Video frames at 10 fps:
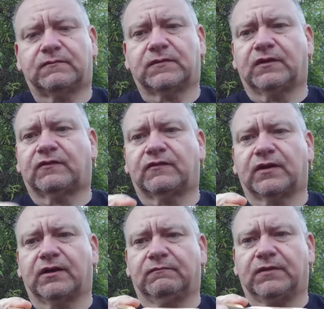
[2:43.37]
this is
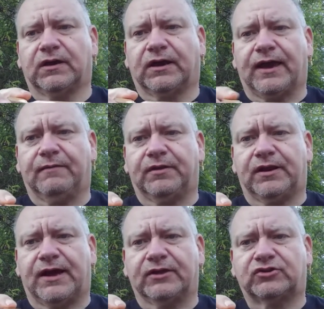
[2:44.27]
a cabin
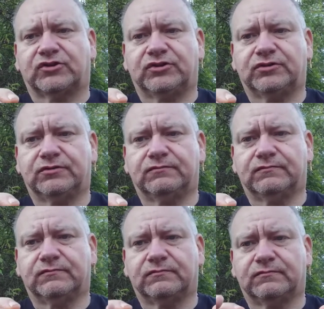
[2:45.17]
notch
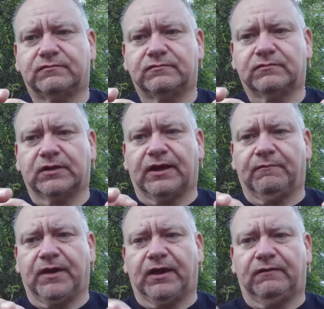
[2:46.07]
that I
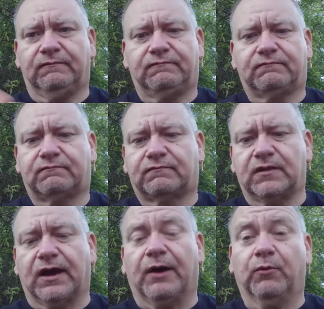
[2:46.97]
made
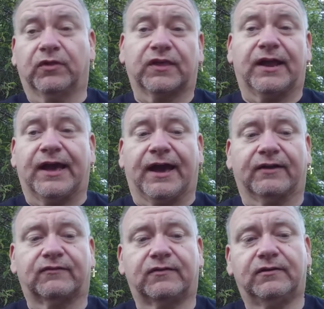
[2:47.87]
with that
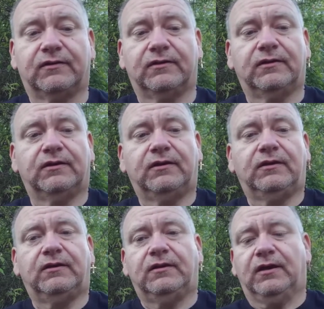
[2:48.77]
axe.
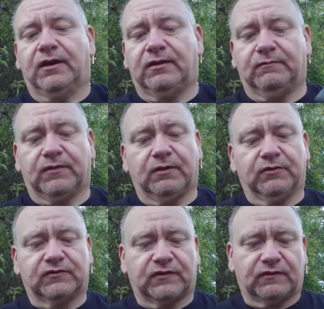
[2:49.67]
And it
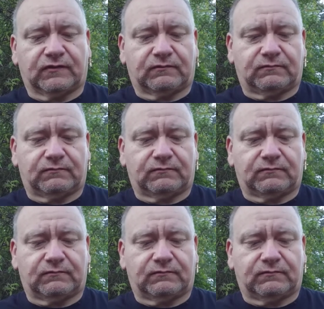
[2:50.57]
was just,